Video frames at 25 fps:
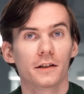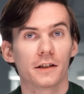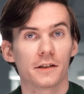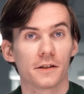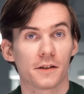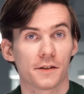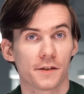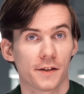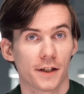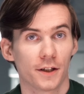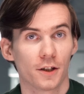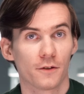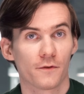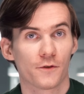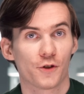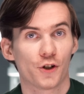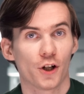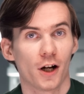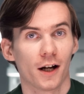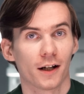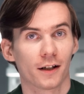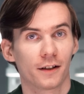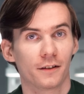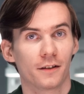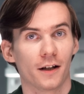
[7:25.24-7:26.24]
Instead of
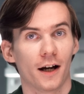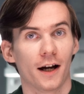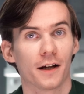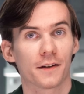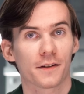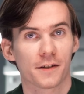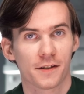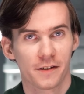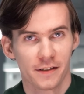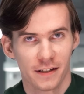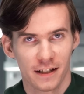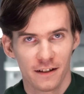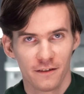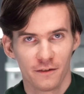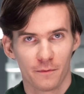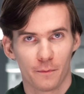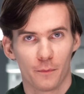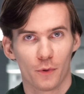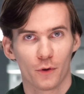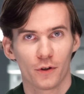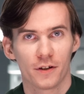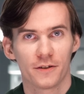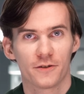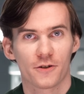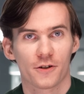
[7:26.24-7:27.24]
juggling unsafe
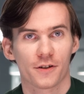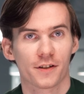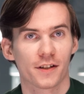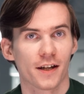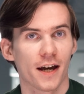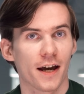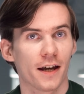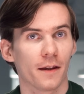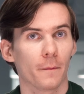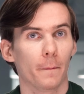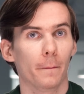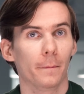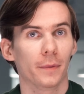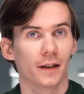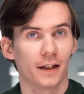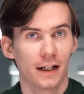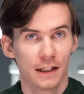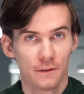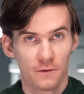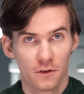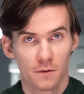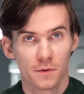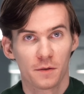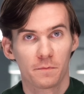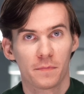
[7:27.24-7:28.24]
pointers and
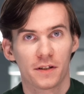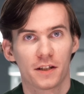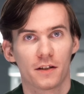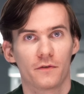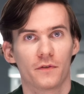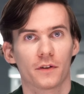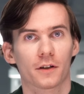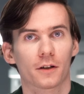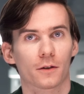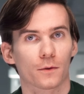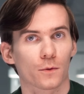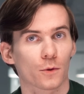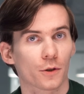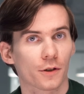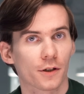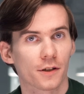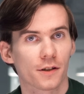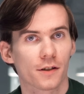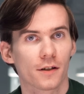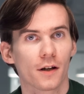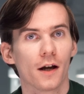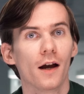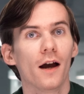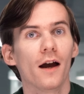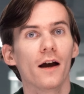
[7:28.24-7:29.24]
platform-specific
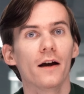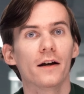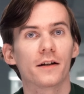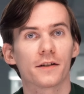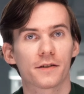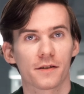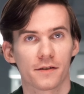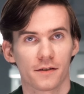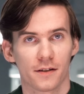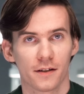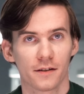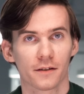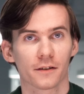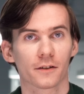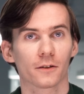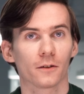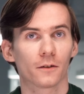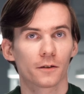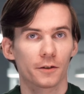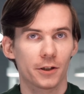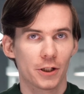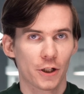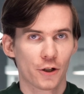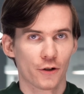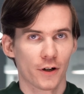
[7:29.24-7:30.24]
quirks, a
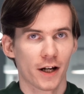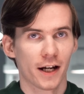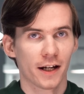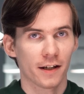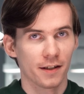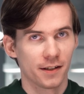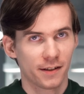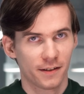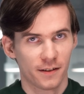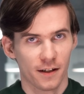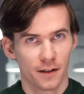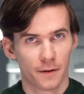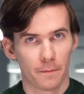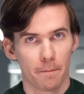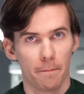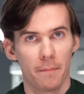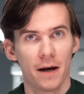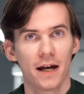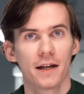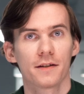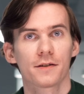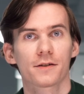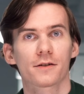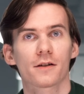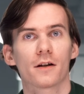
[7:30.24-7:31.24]
single try step
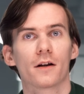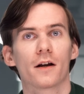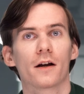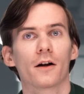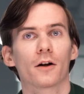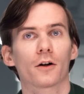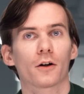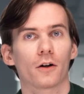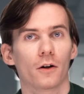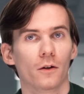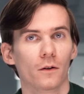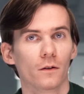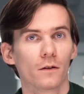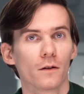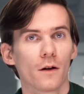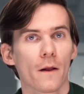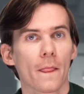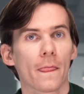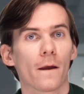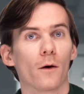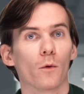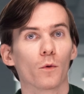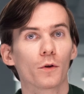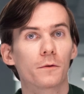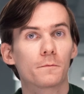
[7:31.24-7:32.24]
pass call
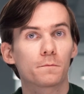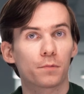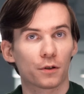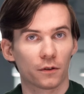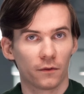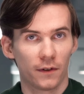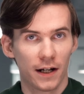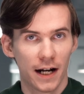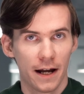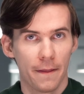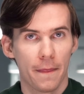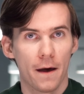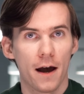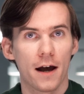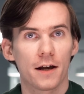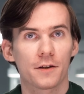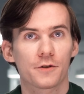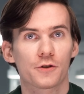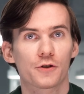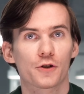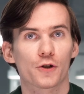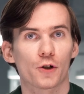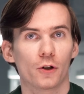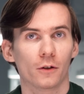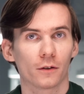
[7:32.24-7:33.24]
would provide a
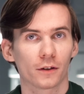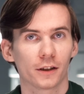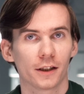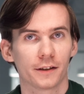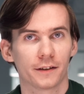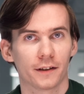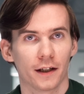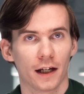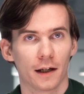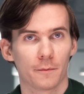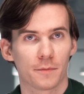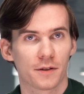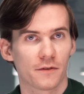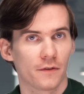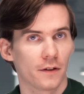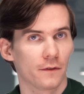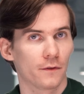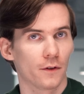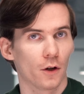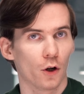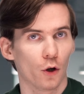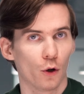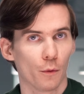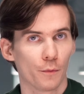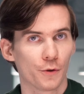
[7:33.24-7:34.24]
strongly typed Swift
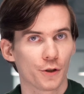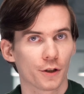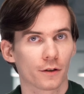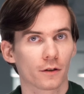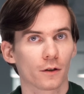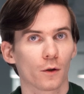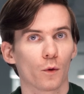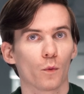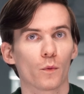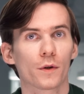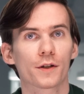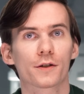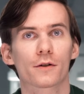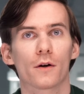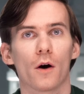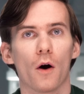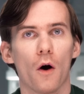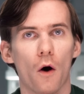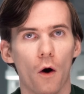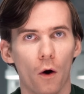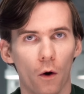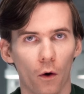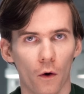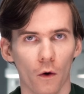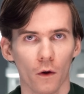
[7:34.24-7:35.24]
object with
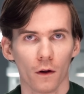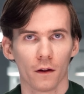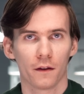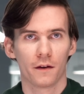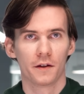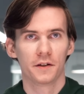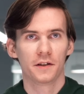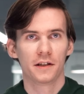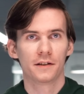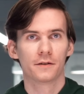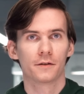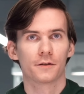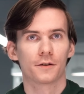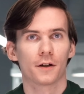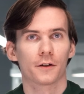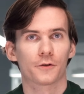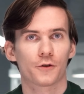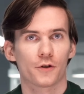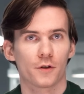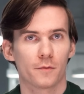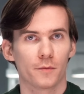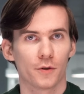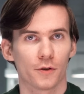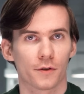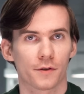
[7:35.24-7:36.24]
all the needed
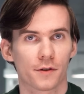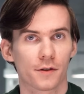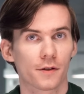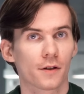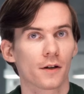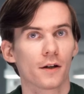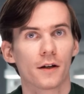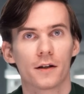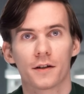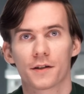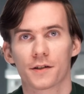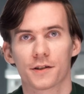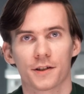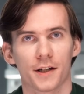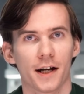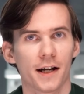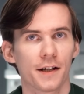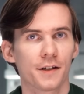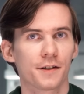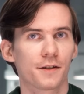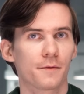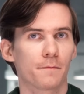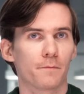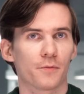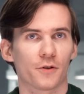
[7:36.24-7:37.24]
attributes,
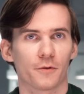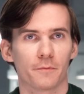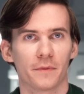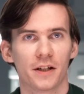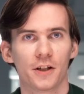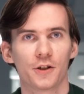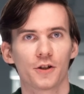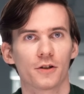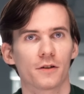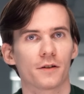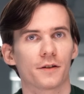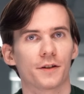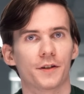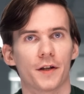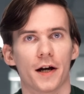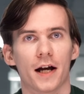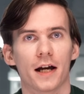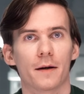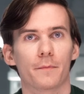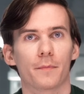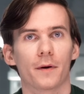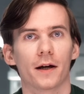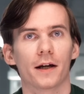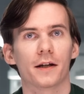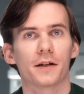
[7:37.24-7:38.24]
size, permission,
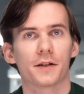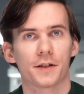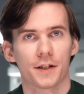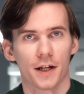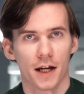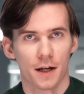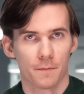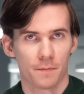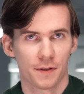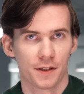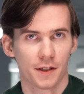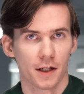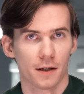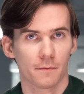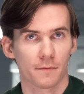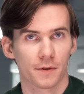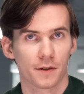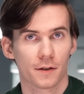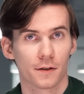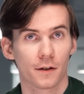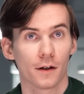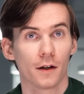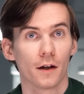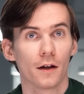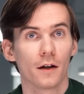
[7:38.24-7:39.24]
type and timestamps.